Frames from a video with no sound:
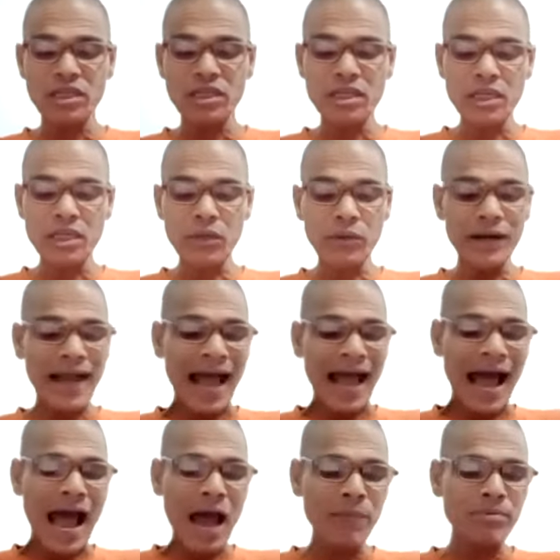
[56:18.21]
He will
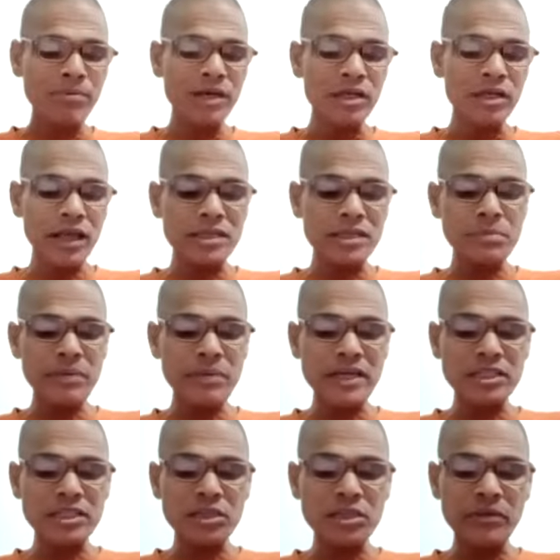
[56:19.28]
have the
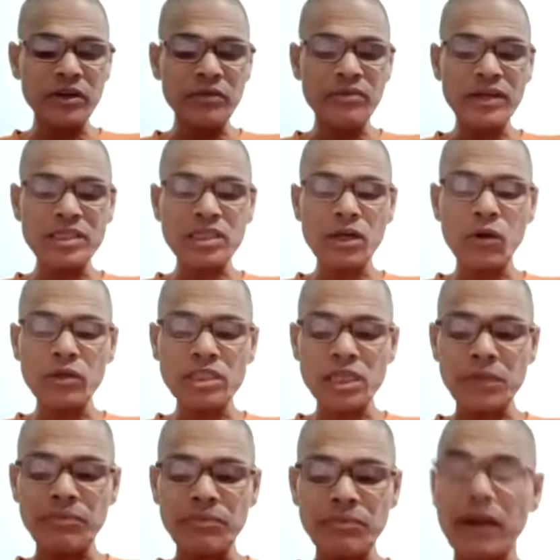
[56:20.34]
experience of universal
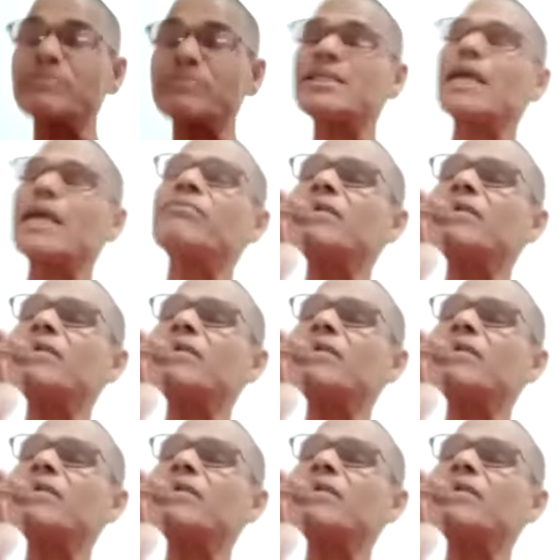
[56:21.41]
oversee for himself.